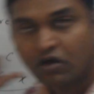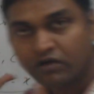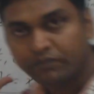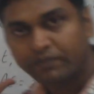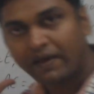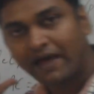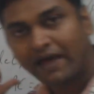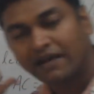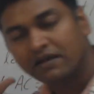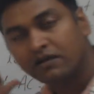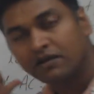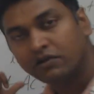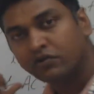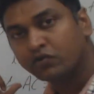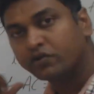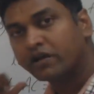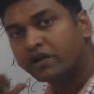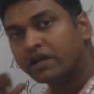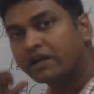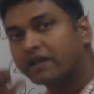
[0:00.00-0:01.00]
parallel to
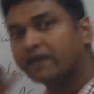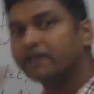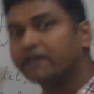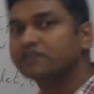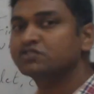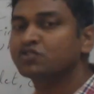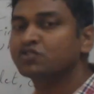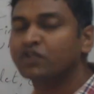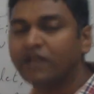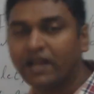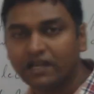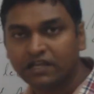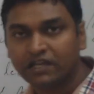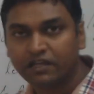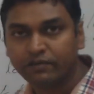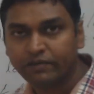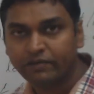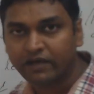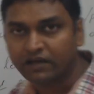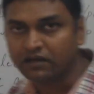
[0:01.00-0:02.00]
delta x or
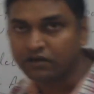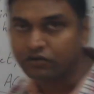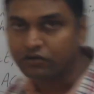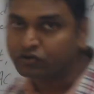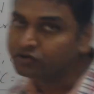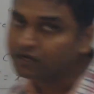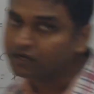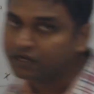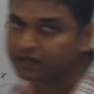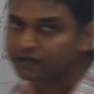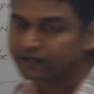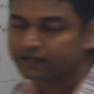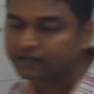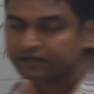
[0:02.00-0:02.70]
anti-parallel to delta x.